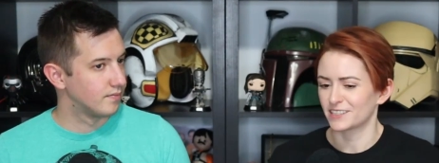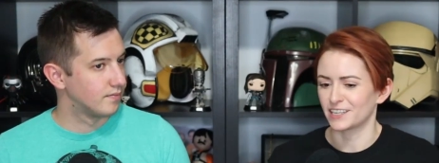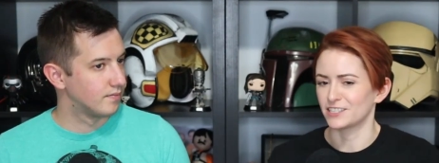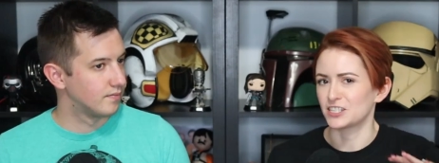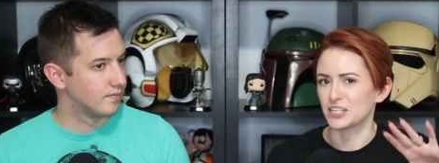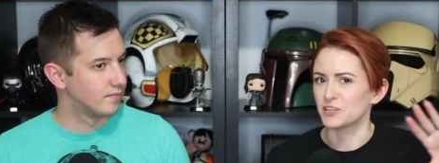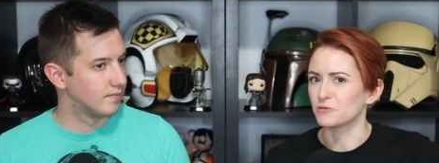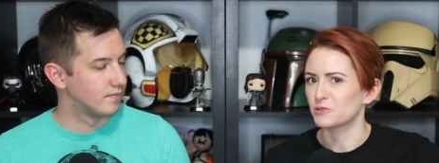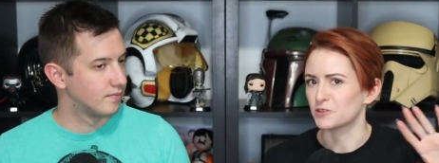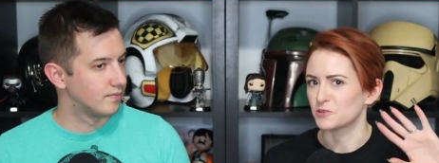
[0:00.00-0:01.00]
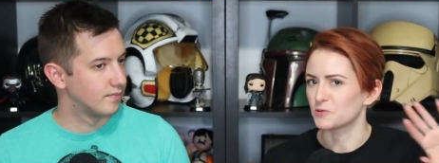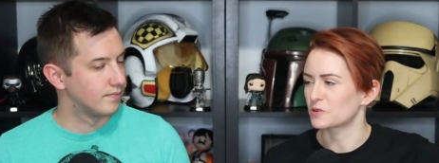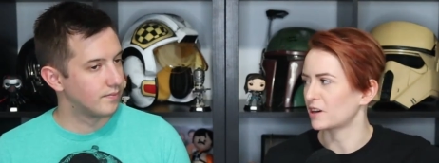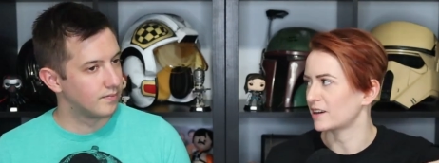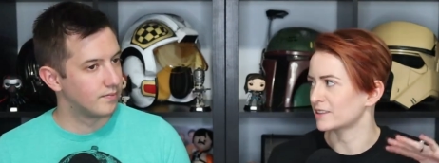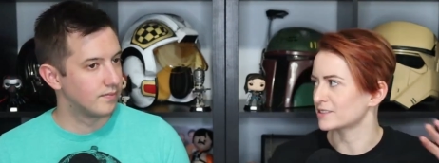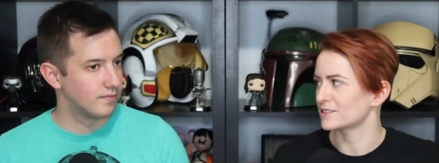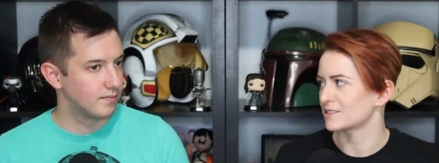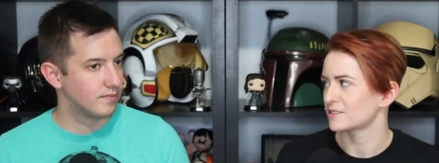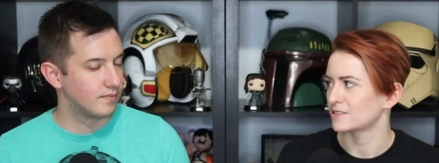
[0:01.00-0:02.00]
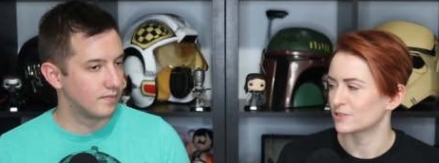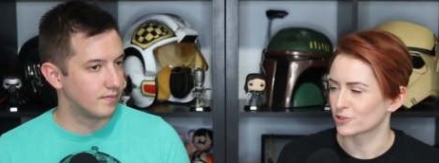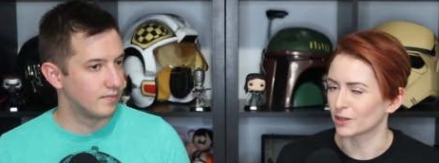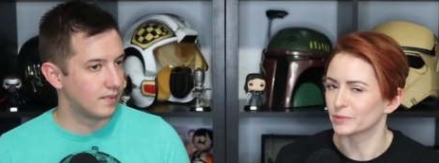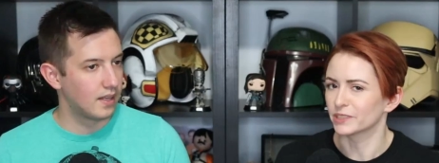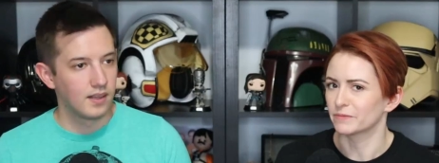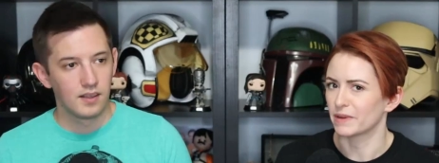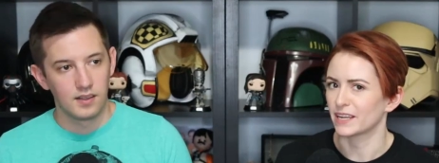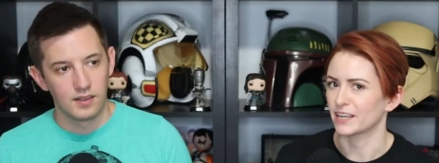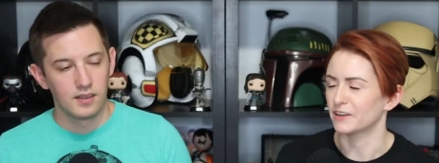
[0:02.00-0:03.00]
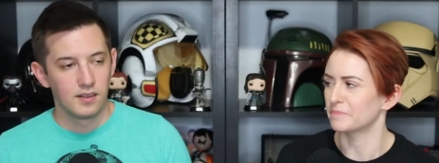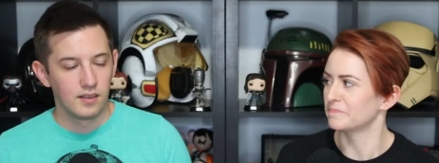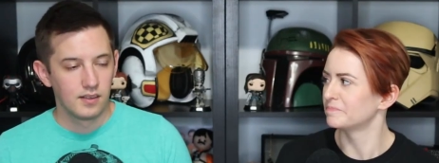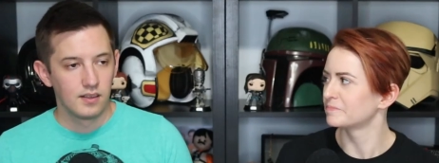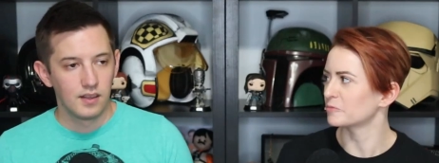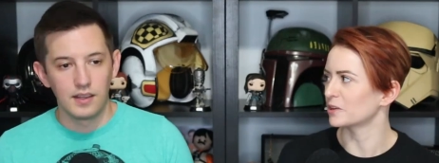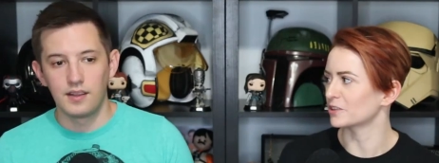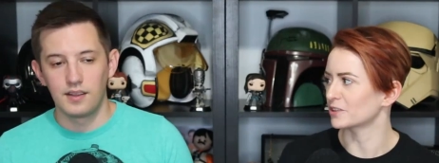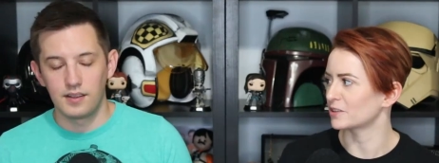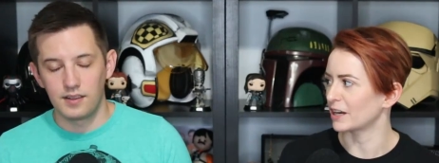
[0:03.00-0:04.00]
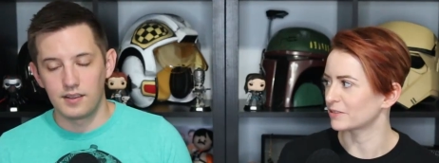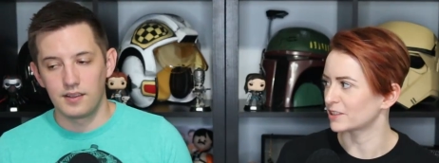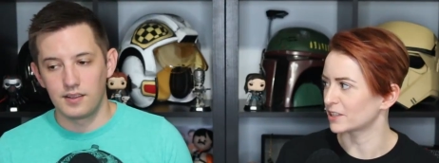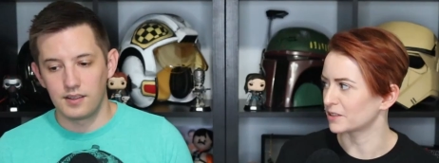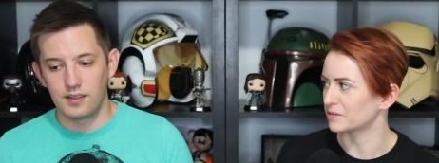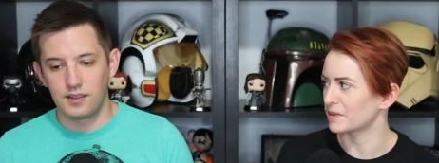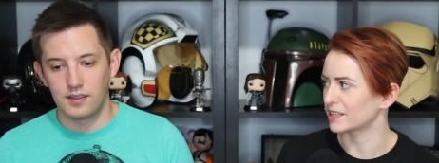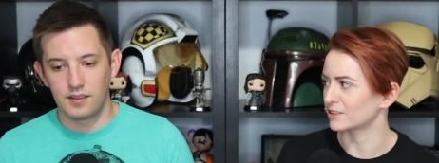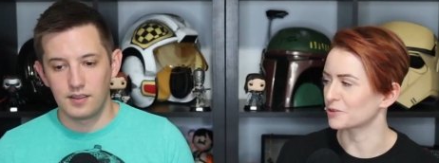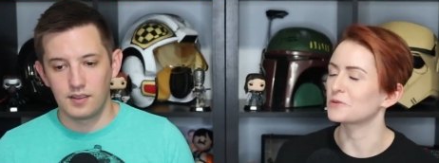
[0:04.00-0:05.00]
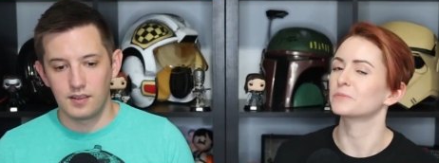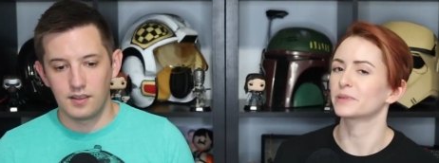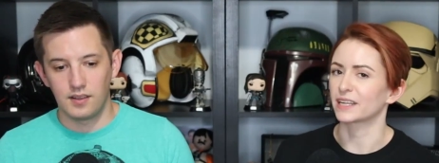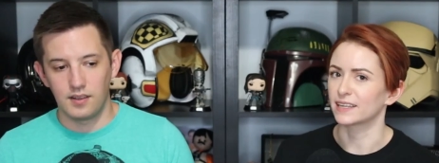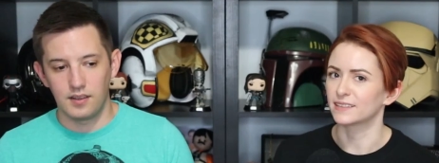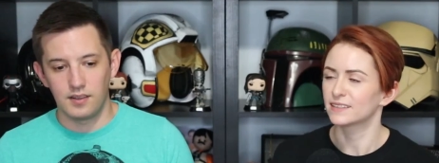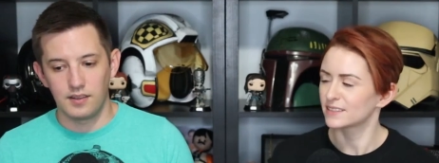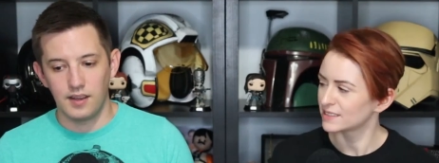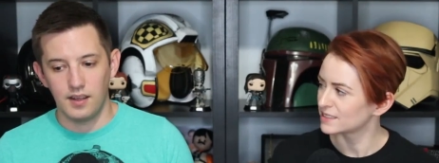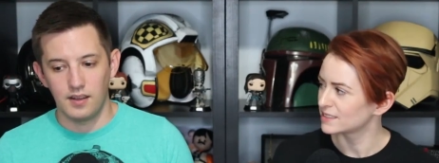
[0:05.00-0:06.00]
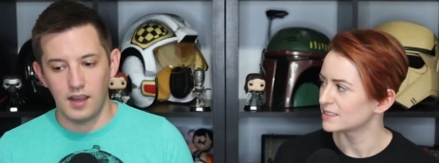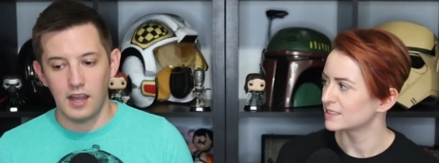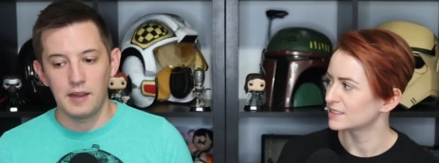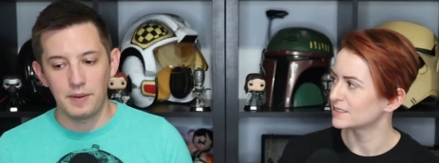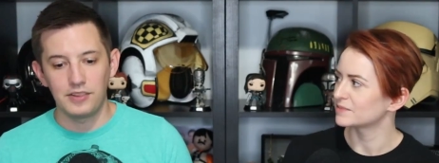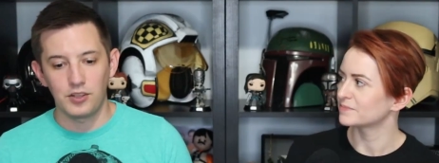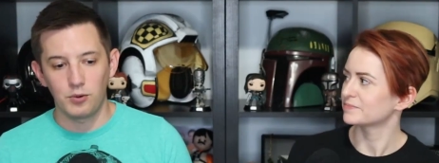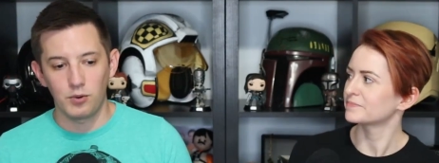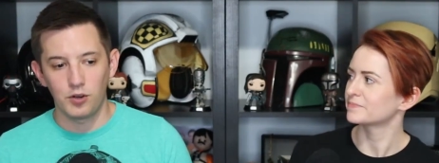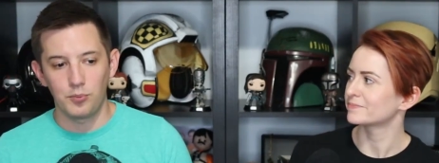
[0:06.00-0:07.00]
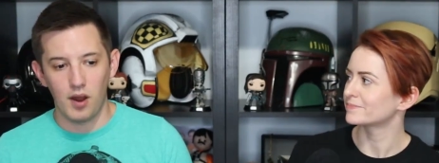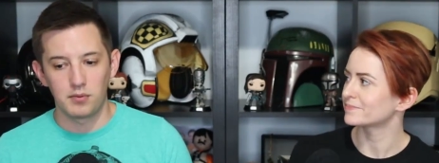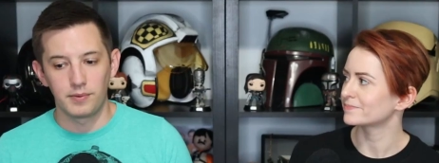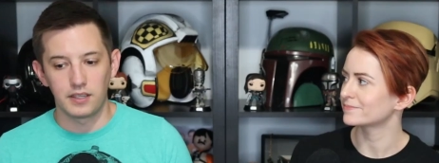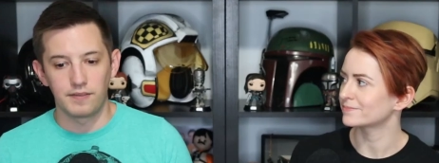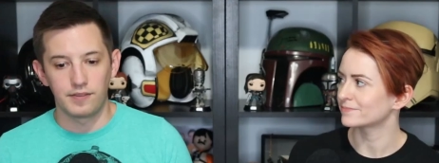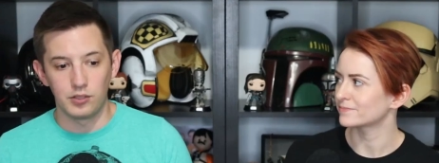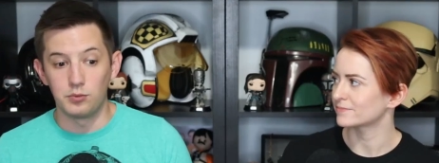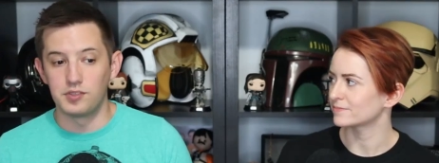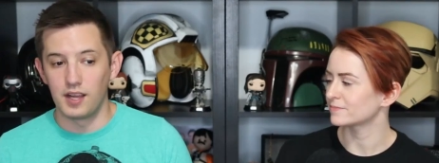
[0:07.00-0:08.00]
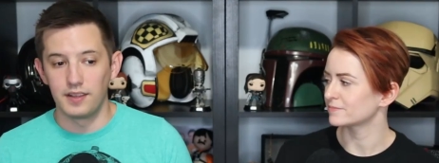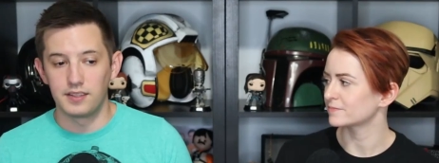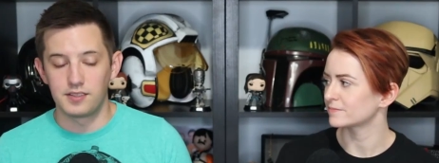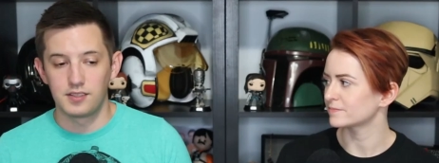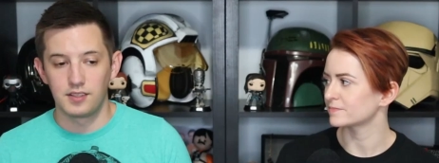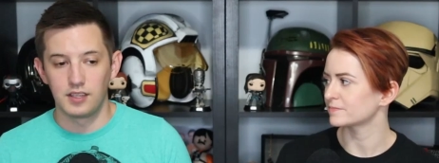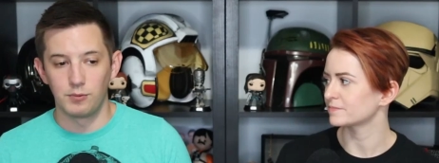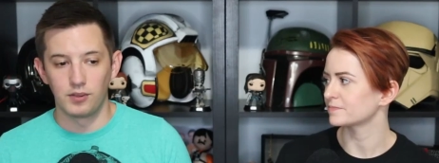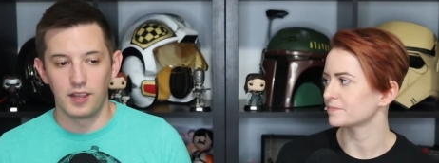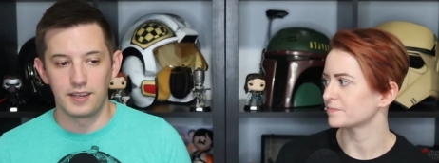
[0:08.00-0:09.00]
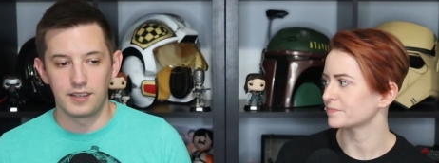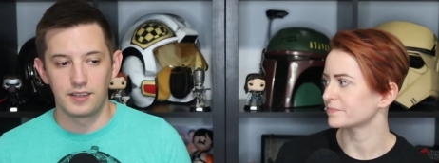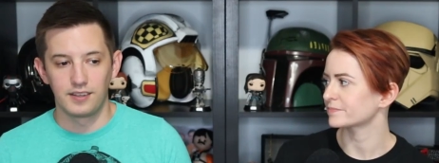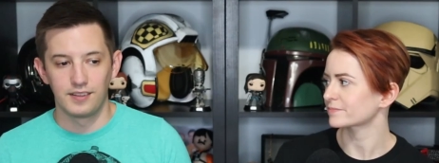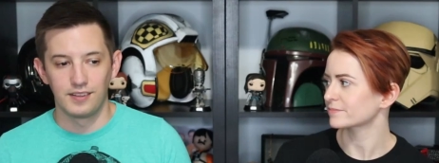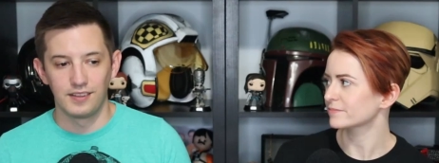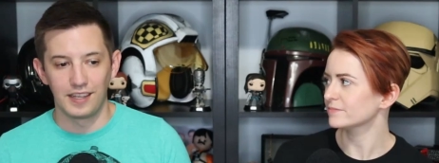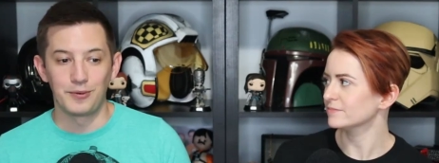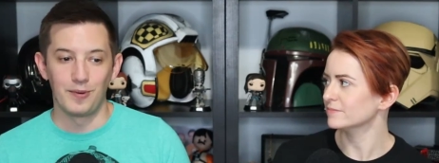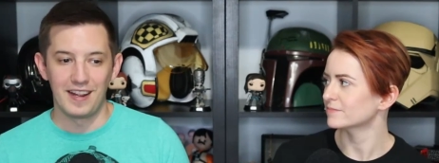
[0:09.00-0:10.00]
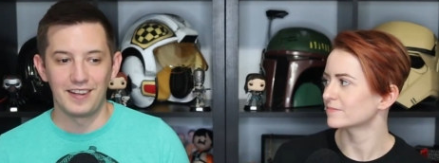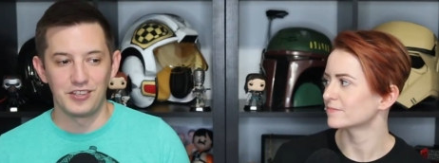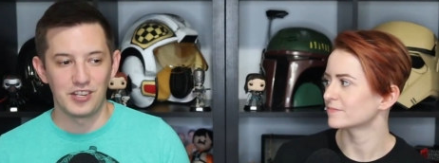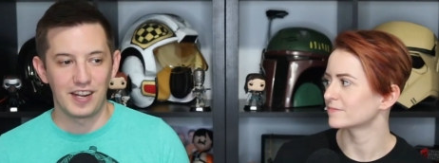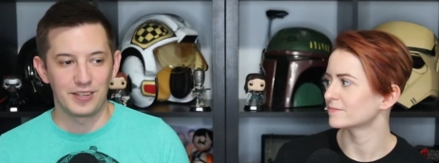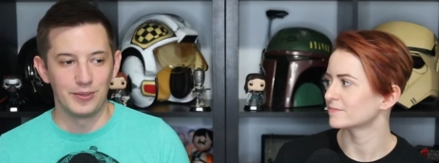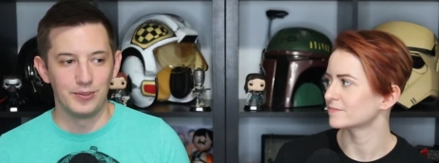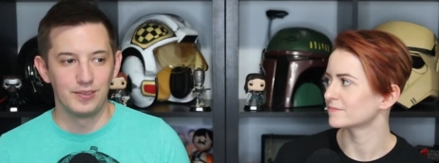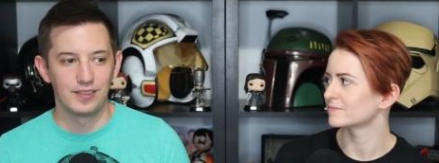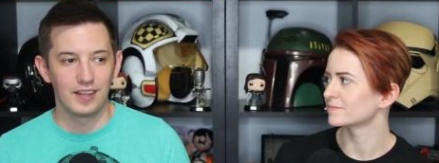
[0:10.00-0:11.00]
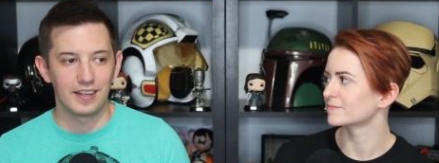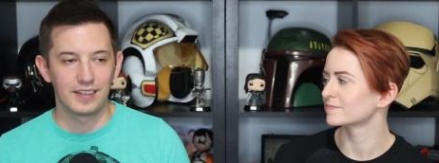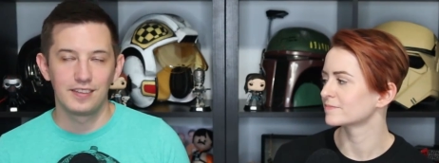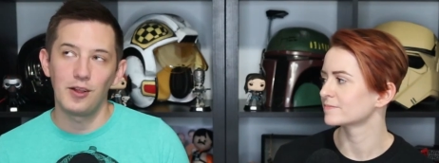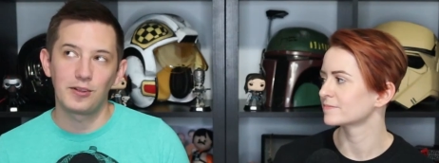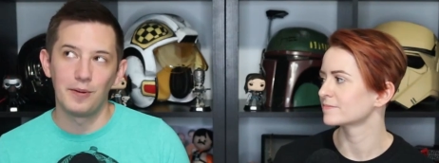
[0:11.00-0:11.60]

Speaker 1: continue to cause trouble and mayhem while they're out there making their own plan.
Speaker 2: Yeah, I bet there were probably a few zealots that were like Rey on Jakku, like, they'll